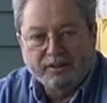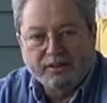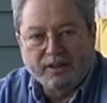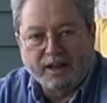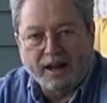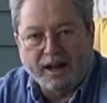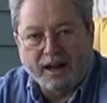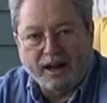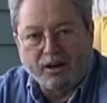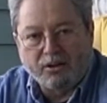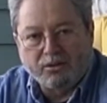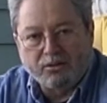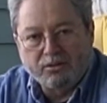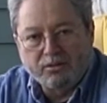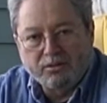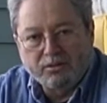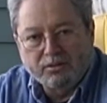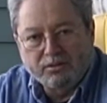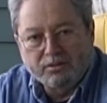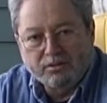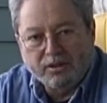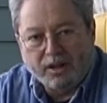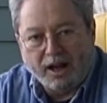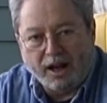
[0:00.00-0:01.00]
Now,
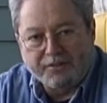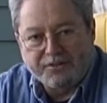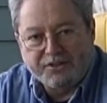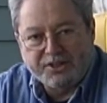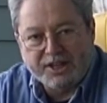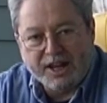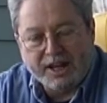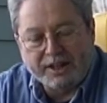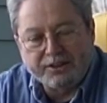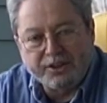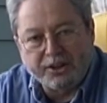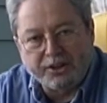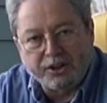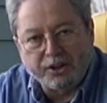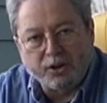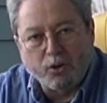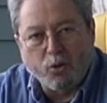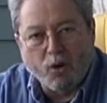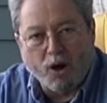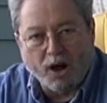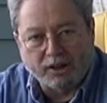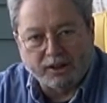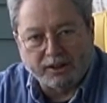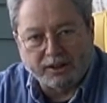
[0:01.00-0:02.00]
I've said that the
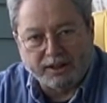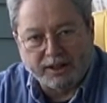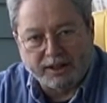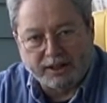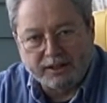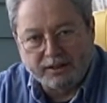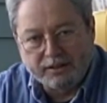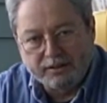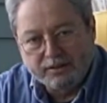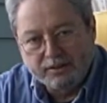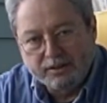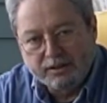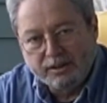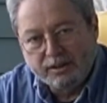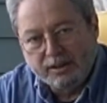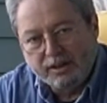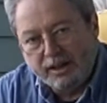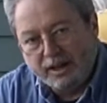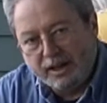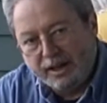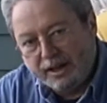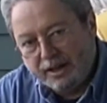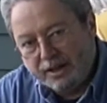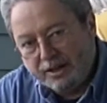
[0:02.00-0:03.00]
quality
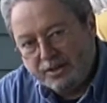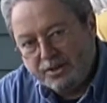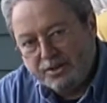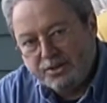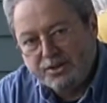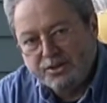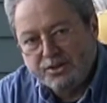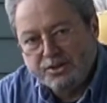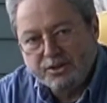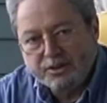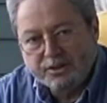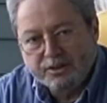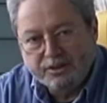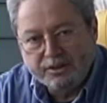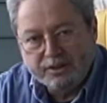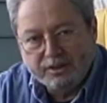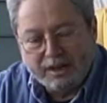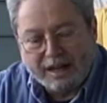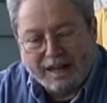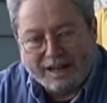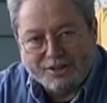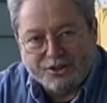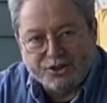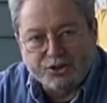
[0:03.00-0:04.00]
is
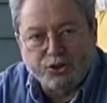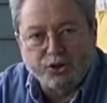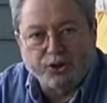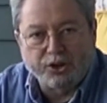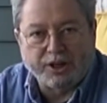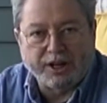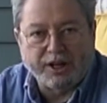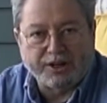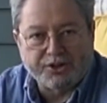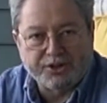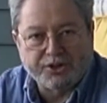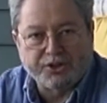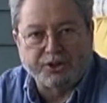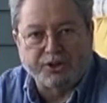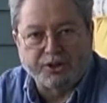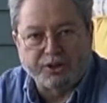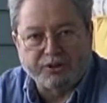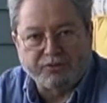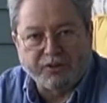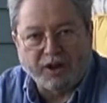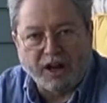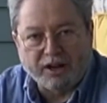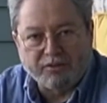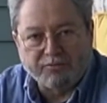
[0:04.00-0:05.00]
as good as
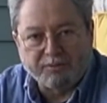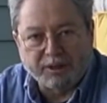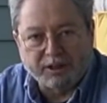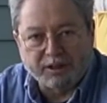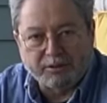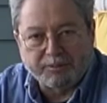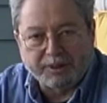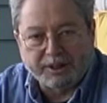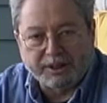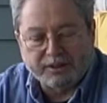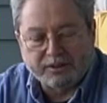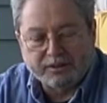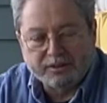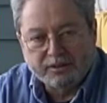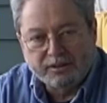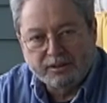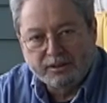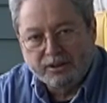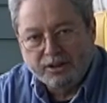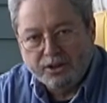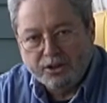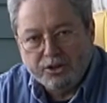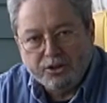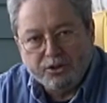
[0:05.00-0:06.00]
35 millimeter.
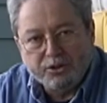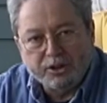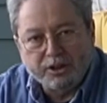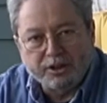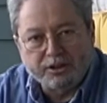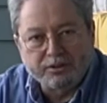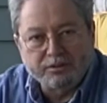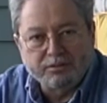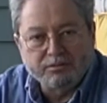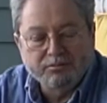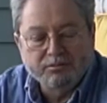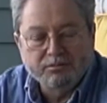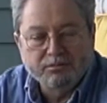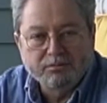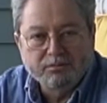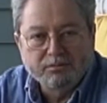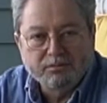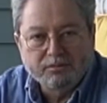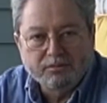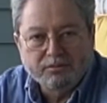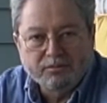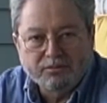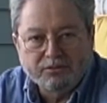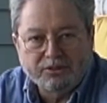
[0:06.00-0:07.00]
You can
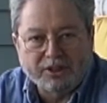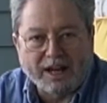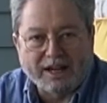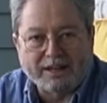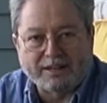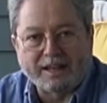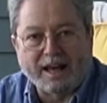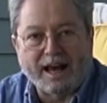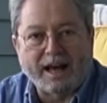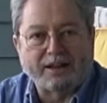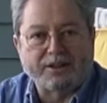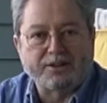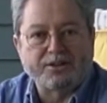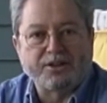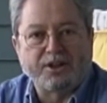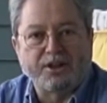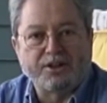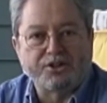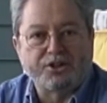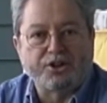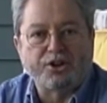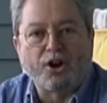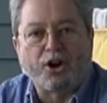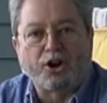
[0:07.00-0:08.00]
take that as,
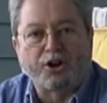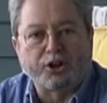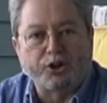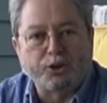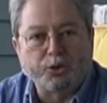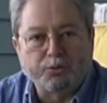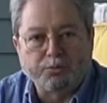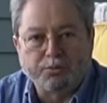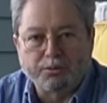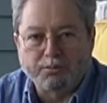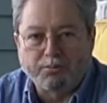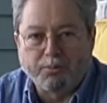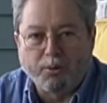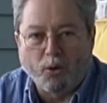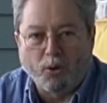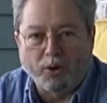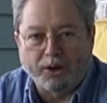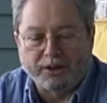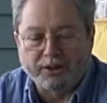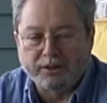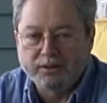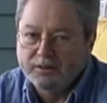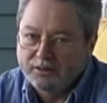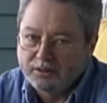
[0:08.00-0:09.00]
as, an arguable
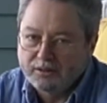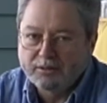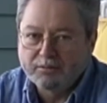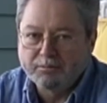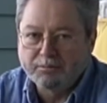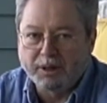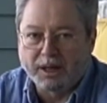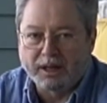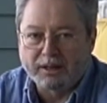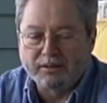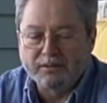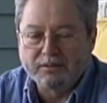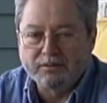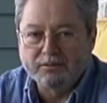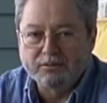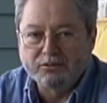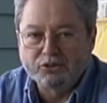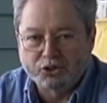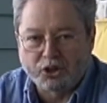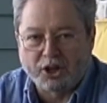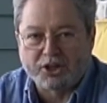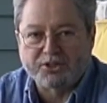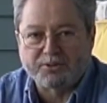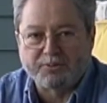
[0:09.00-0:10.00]
point, but
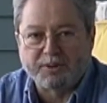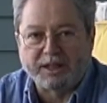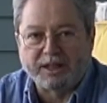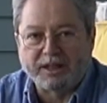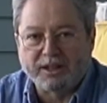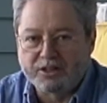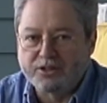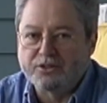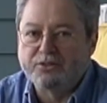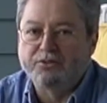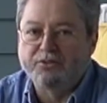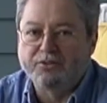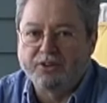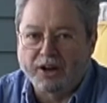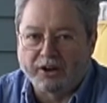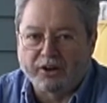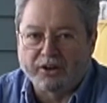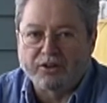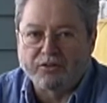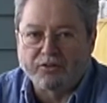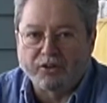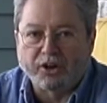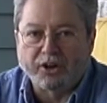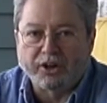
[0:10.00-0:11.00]
trust me, it's
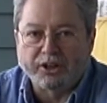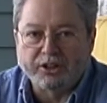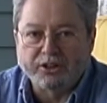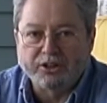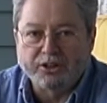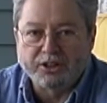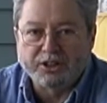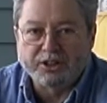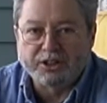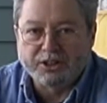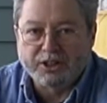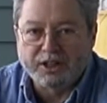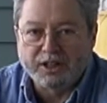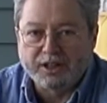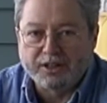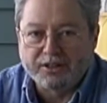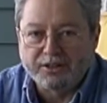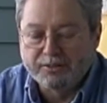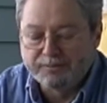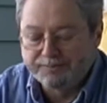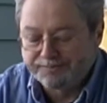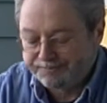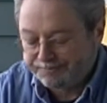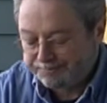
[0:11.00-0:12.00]
very, very good
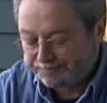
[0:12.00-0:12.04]
indeed.